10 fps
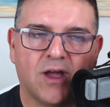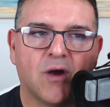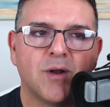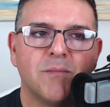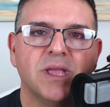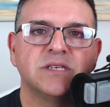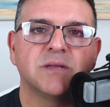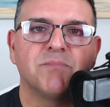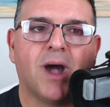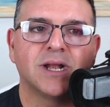our
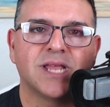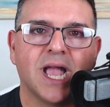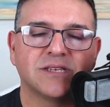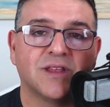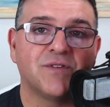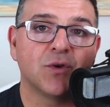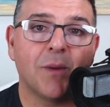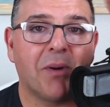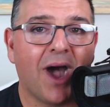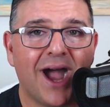amazing podcast. If you're a
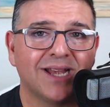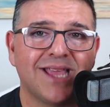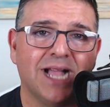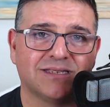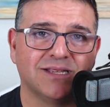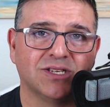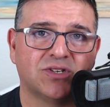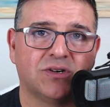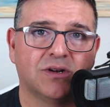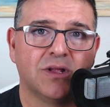podcast
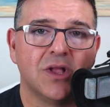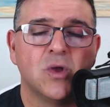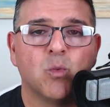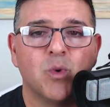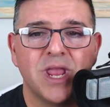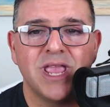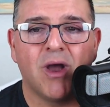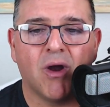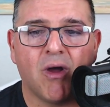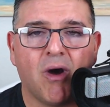listener we
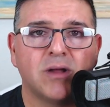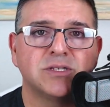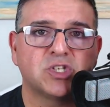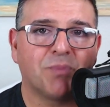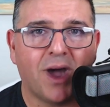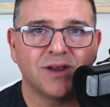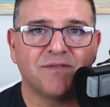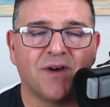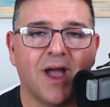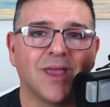are on
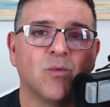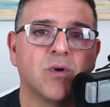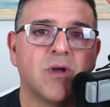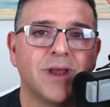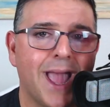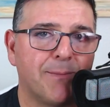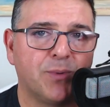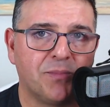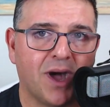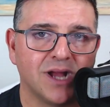Spotify. We're on
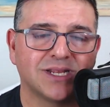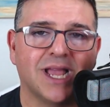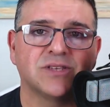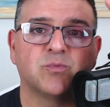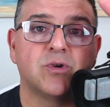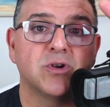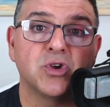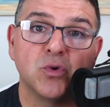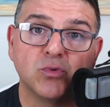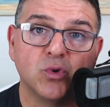Apple Podcasts. We're
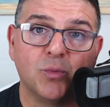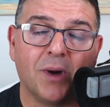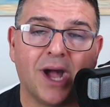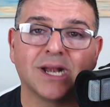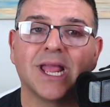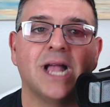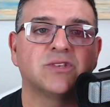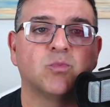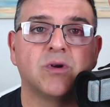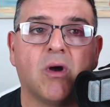on Google
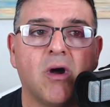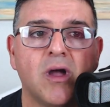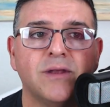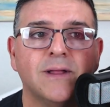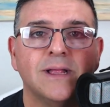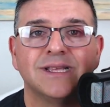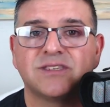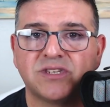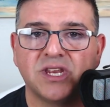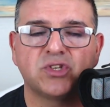Podcasts. We're on
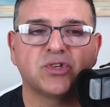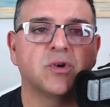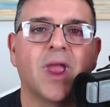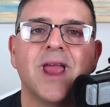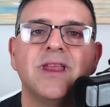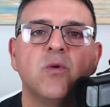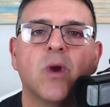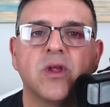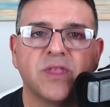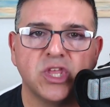Stitcher.
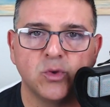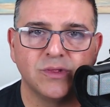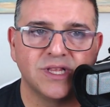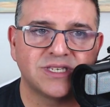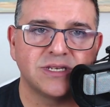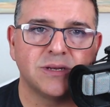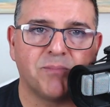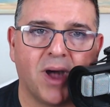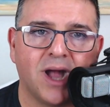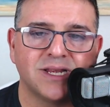Anywhere that you listen to
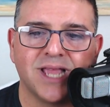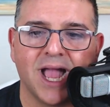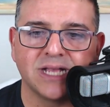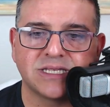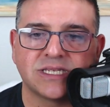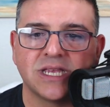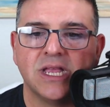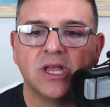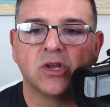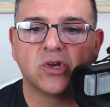podcasts,
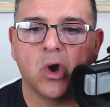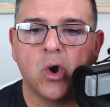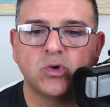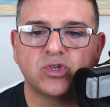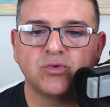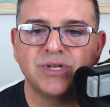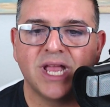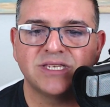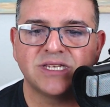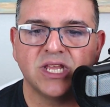go to
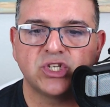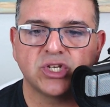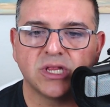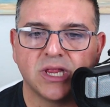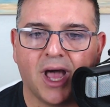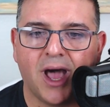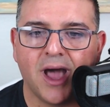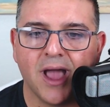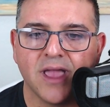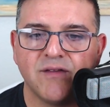Nez Nation
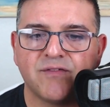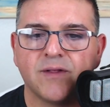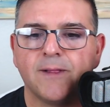Live.